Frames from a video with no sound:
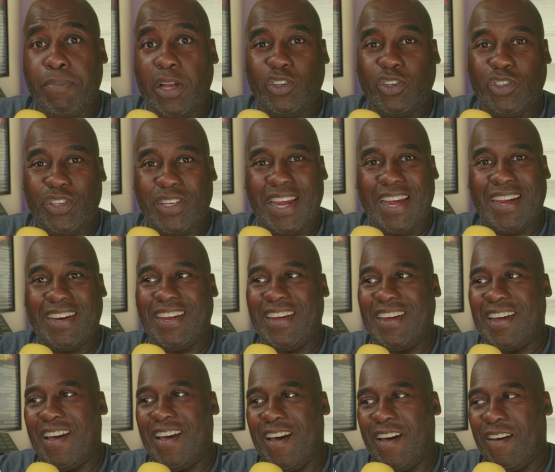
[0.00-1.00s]

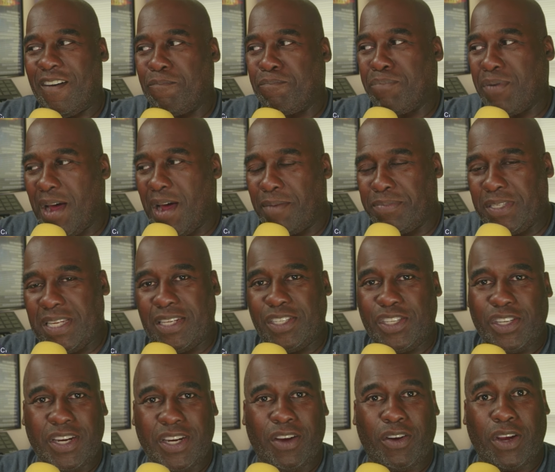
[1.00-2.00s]
understanding of prompt
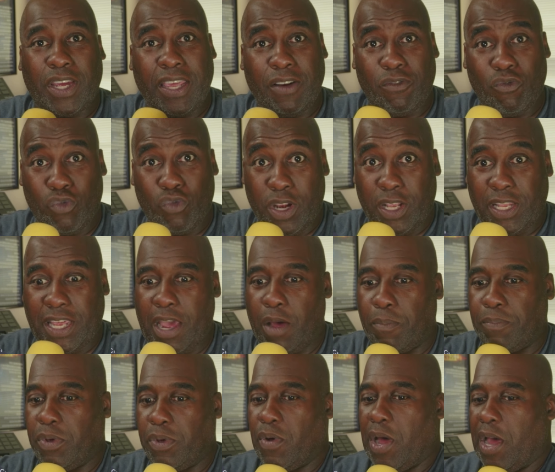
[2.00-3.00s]
engineering can really
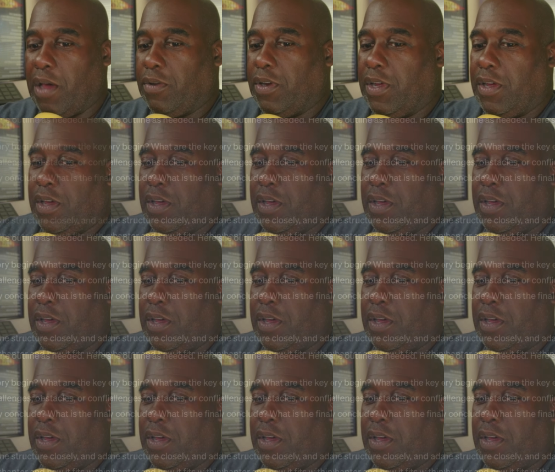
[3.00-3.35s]
help you out.